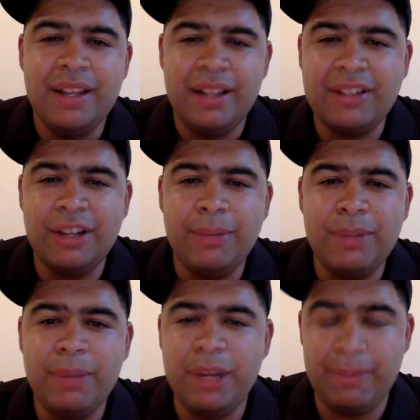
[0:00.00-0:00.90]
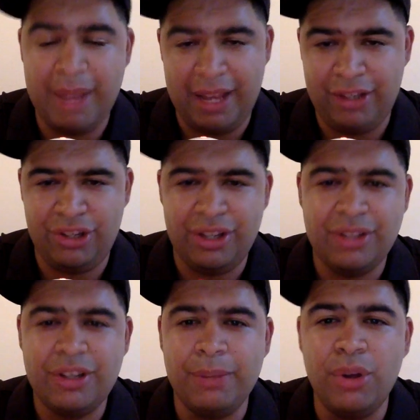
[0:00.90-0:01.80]
That's going to be a money match.
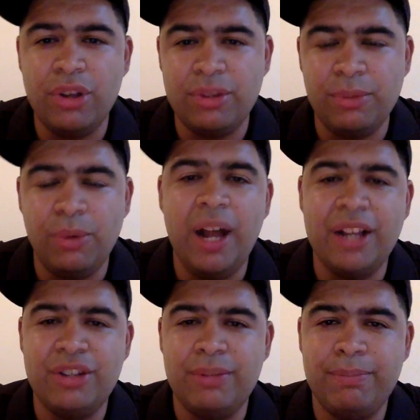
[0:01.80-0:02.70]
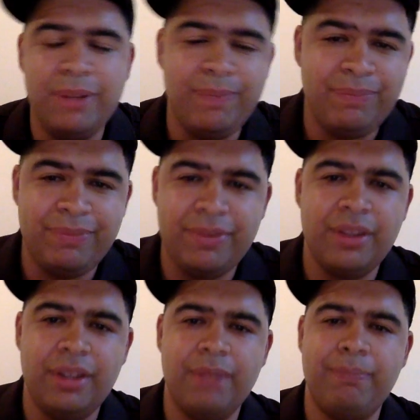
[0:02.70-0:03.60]
It's going to be awesome to watch. But
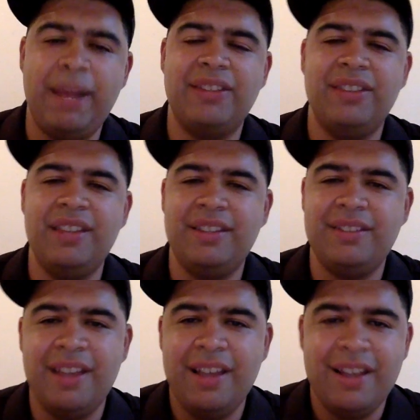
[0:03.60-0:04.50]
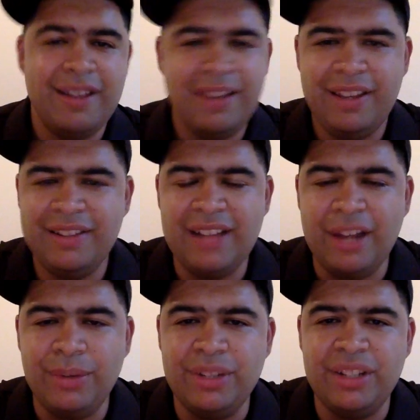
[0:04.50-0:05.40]
back to this, he's
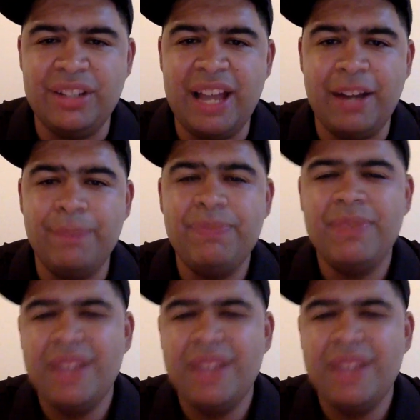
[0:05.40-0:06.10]
not losing the title.